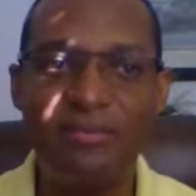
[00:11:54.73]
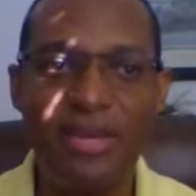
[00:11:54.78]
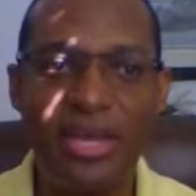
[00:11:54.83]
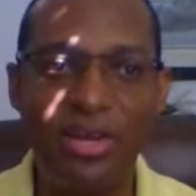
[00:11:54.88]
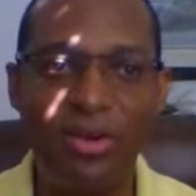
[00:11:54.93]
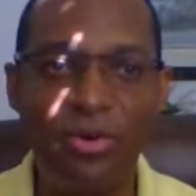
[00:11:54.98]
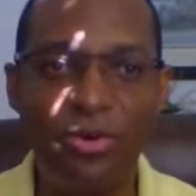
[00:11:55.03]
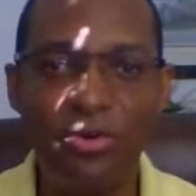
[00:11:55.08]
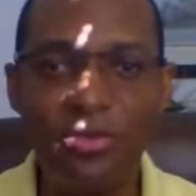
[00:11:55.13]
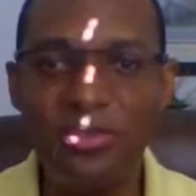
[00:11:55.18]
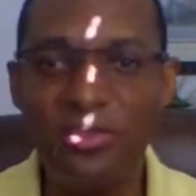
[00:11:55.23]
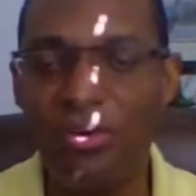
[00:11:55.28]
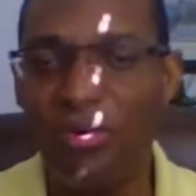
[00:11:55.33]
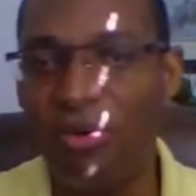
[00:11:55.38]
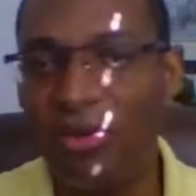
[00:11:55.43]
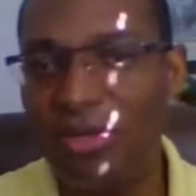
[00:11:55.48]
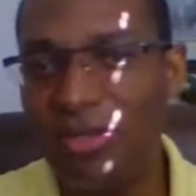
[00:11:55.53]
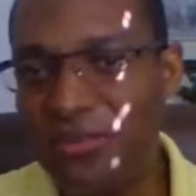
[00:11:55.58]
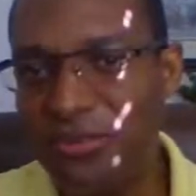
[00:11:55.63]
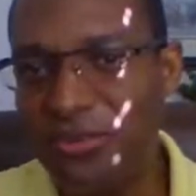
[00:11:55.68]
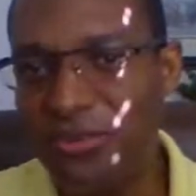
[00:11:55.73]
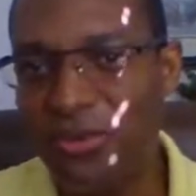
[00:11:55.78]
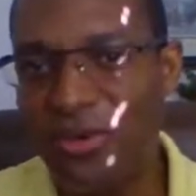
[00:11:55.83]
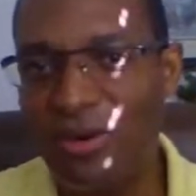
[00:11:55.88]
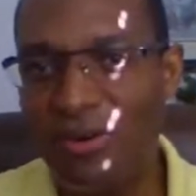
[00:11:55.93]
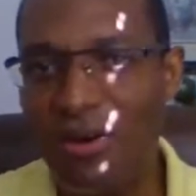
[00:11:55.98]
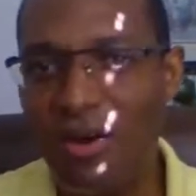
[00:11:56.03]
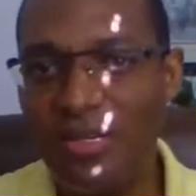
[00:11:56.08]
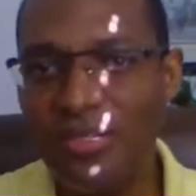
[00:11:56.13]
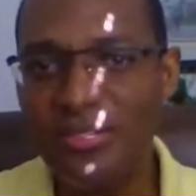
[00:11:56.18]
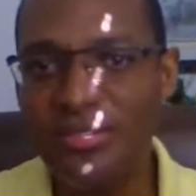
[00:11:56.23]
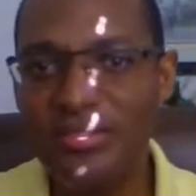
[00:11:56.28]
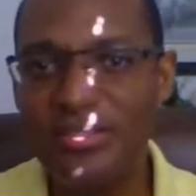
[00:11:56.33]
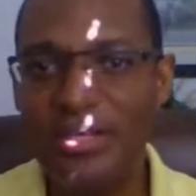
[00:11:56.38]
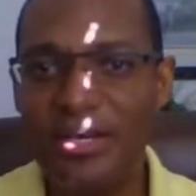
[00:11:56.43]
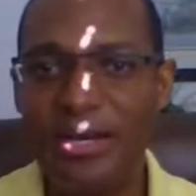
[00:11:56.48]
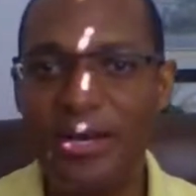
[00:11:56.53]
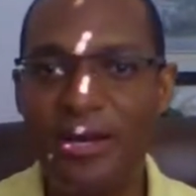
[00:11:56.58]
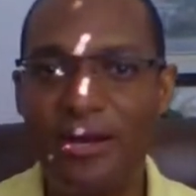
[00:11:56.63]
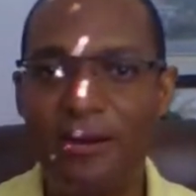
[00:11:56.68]
hello to all of you who are
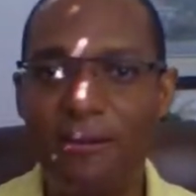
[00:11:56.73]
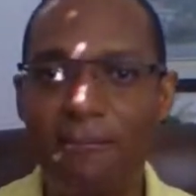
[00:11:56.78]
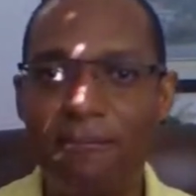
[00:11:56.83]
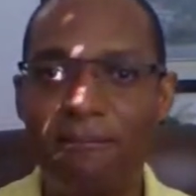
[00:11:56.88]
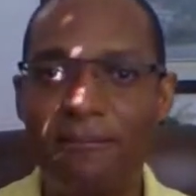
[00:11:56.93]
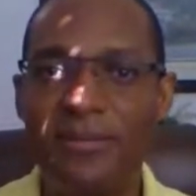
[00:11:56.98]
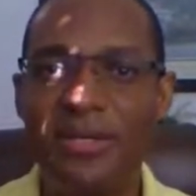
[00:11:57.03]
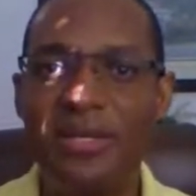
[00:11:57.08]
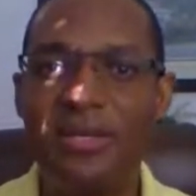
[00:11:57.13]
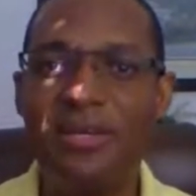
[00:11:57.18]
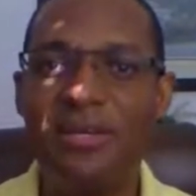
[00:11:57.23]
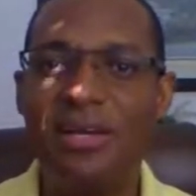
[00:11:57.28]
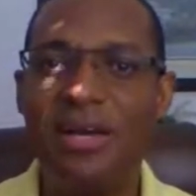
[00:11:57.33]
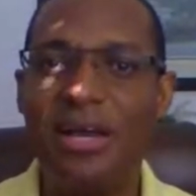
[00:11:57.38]
on.